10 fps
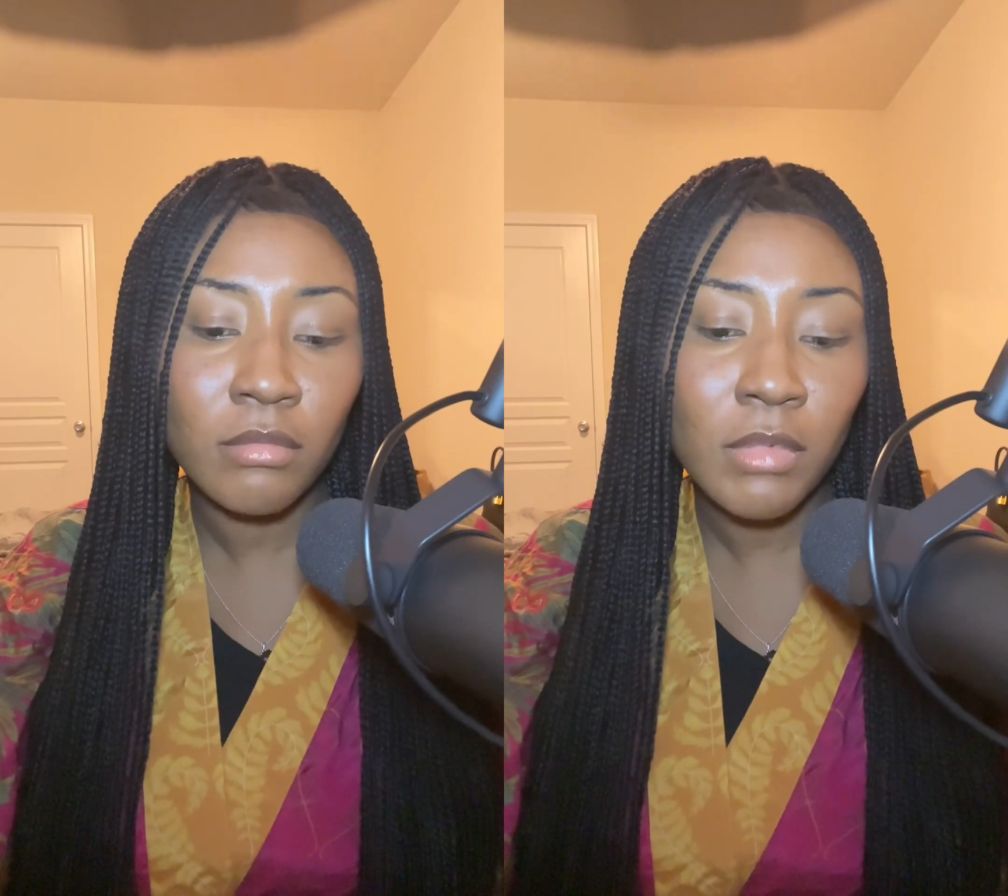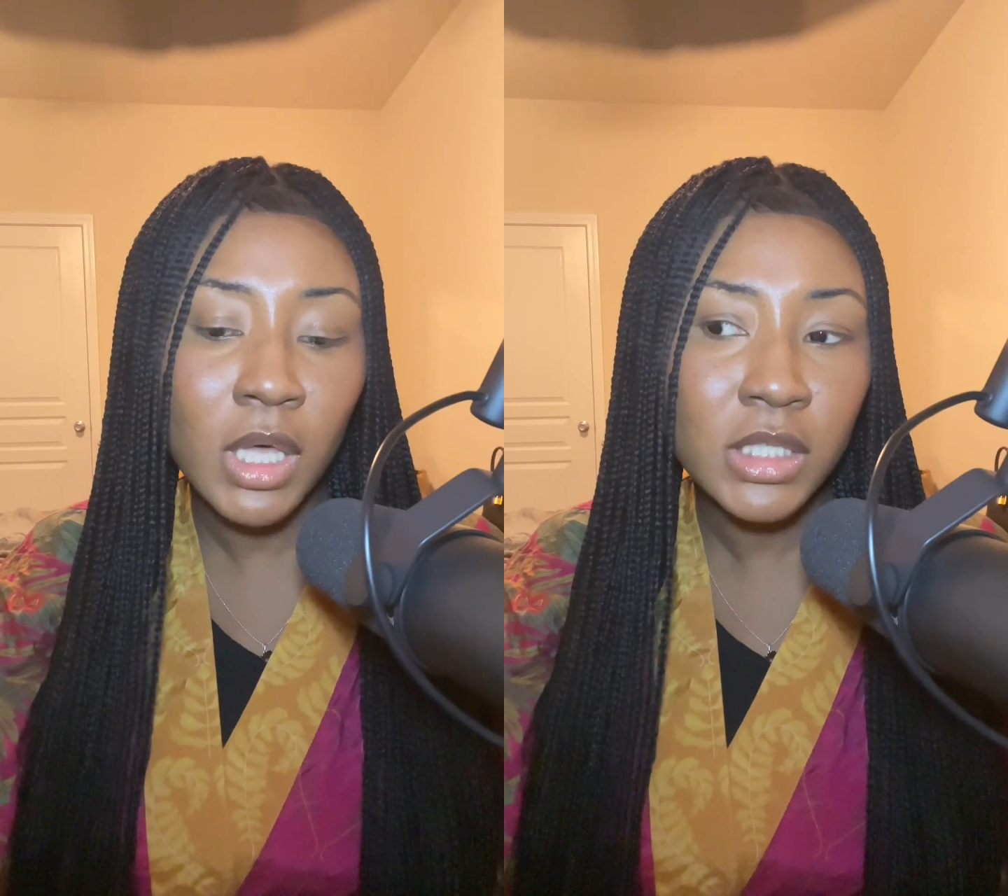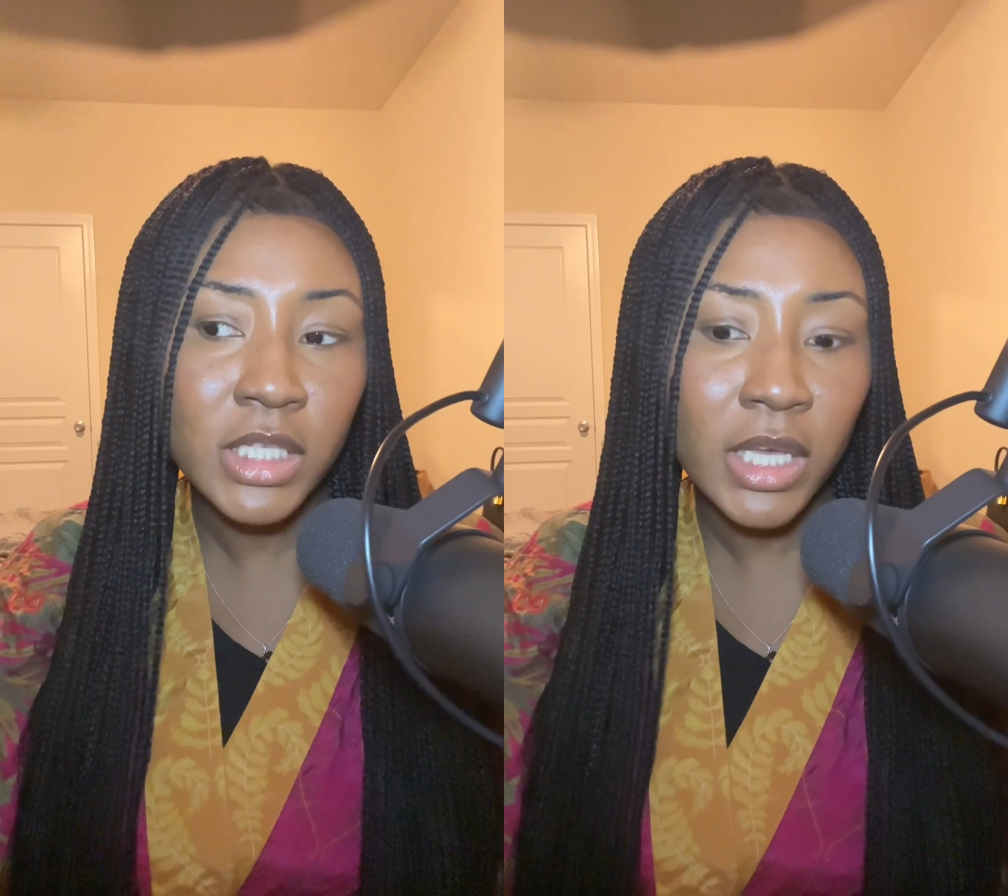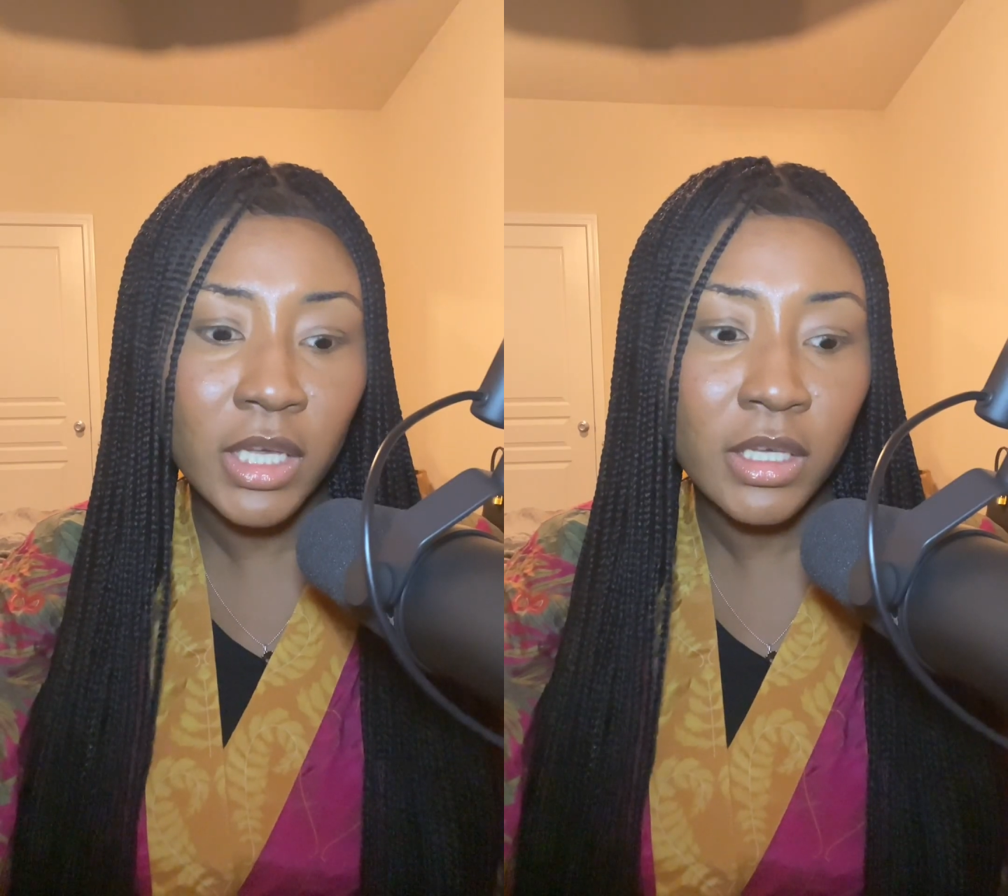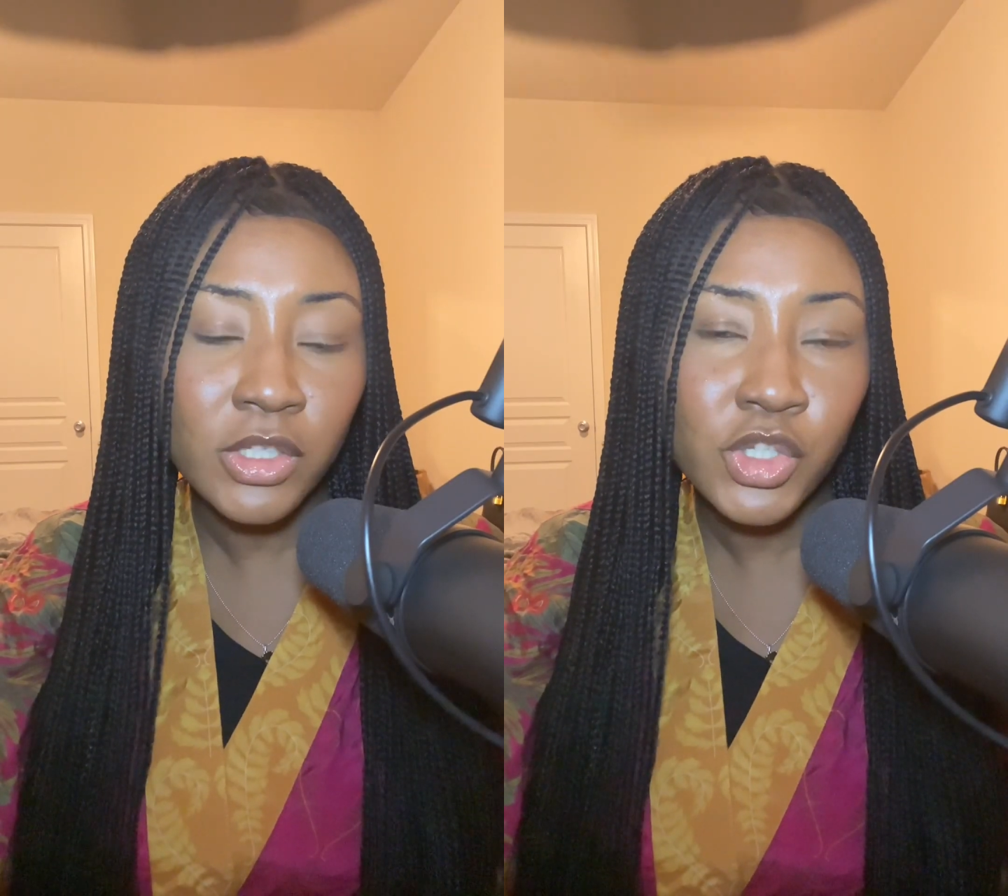a
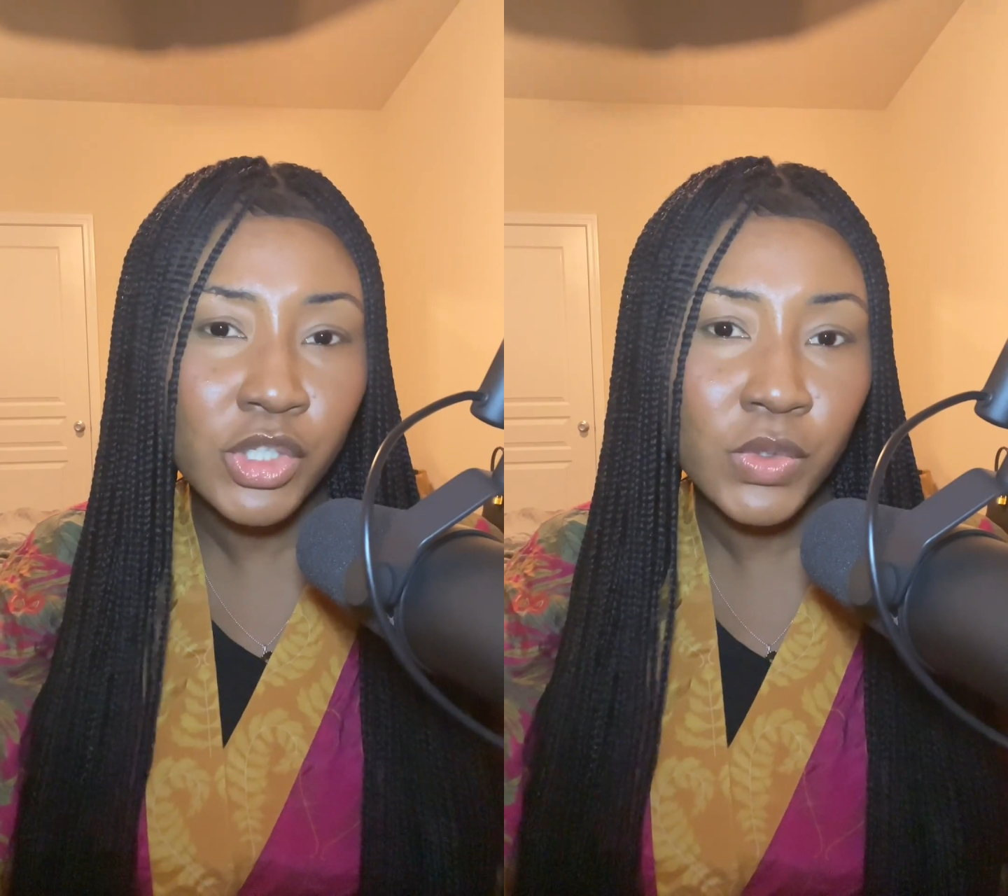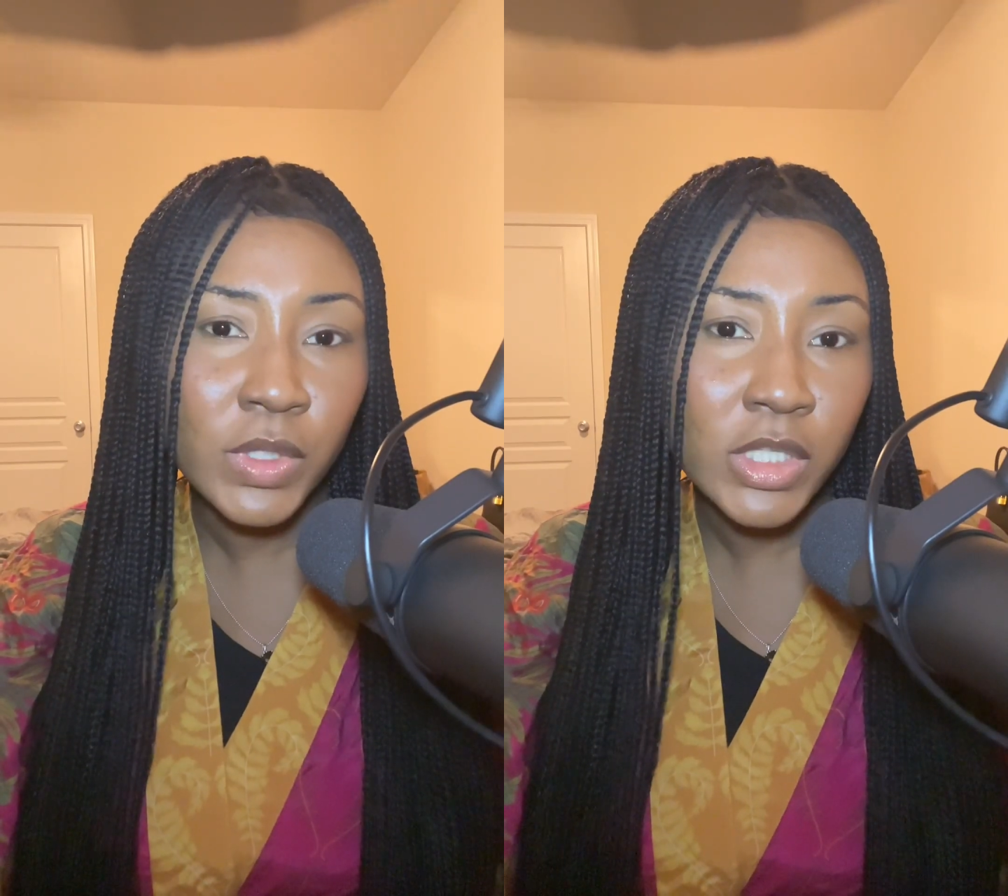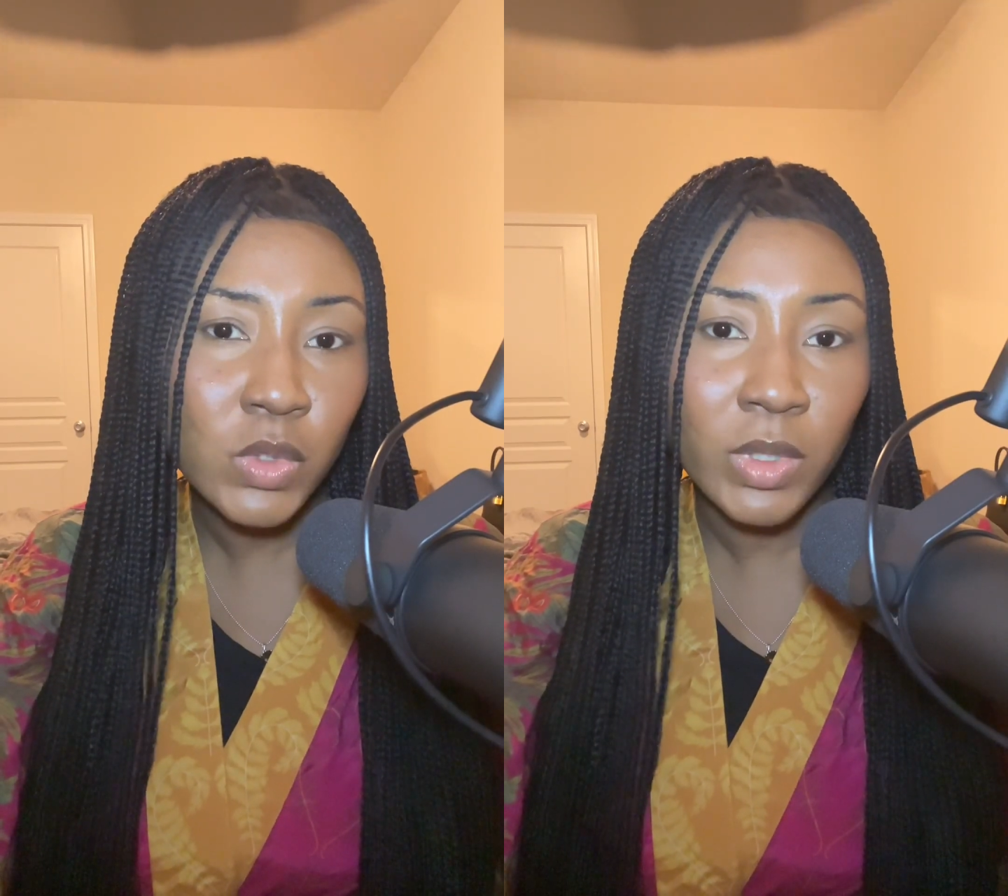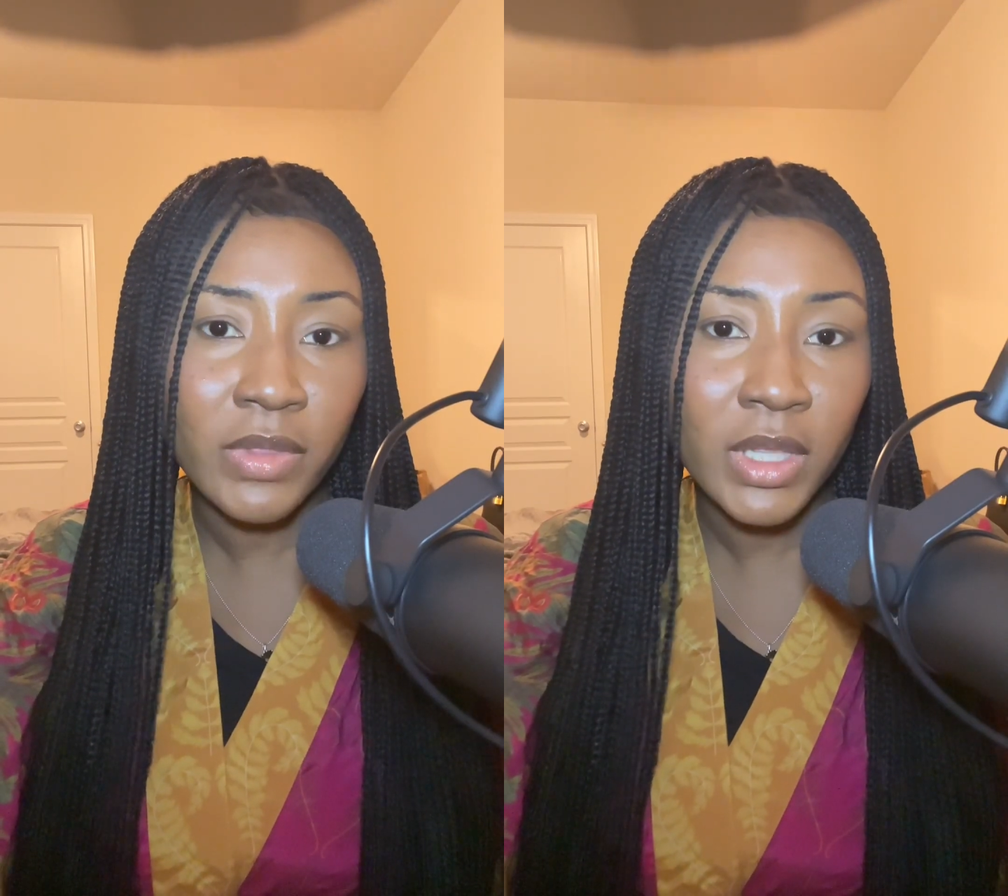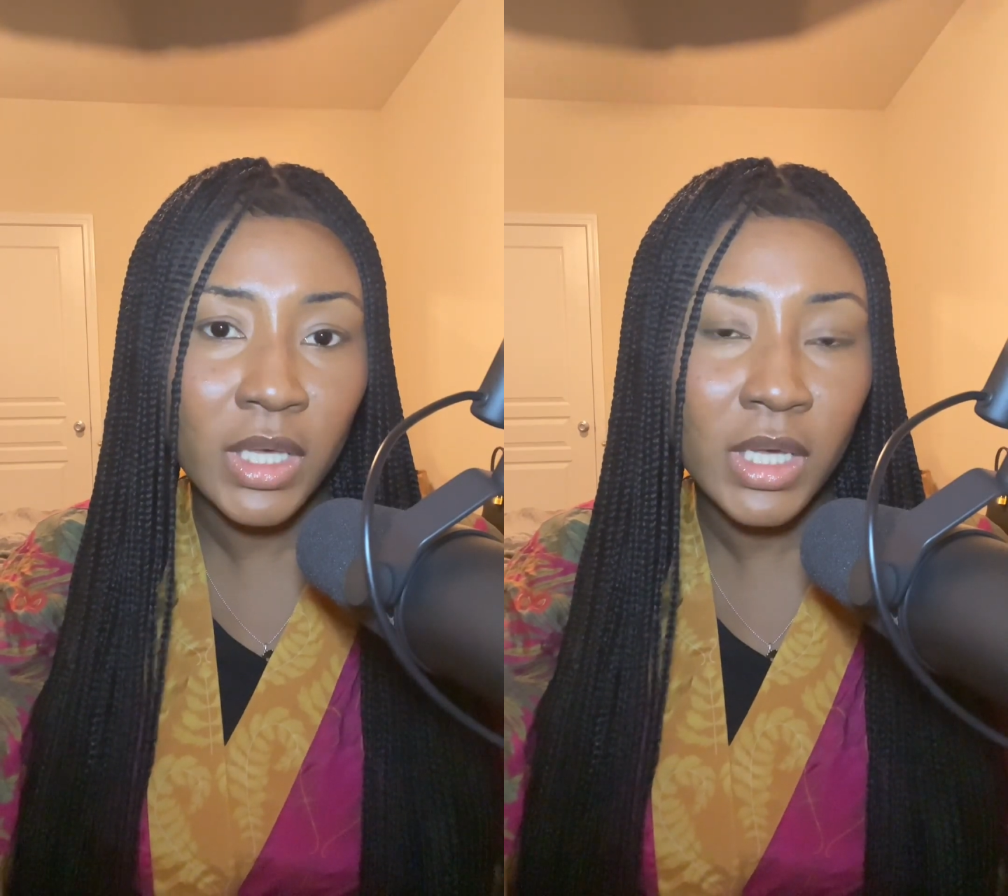day just doing this one thing,